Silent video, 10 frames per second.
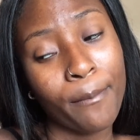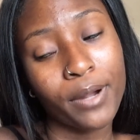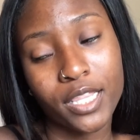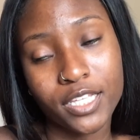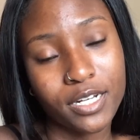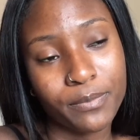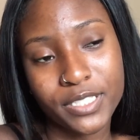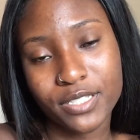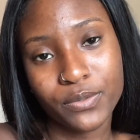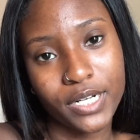I'm probably gonna
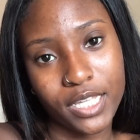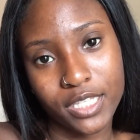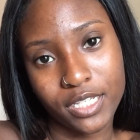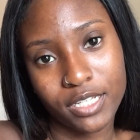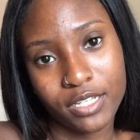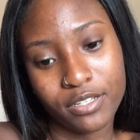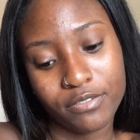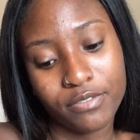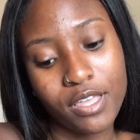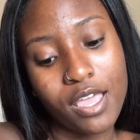miss it when I
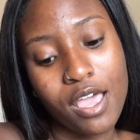leave.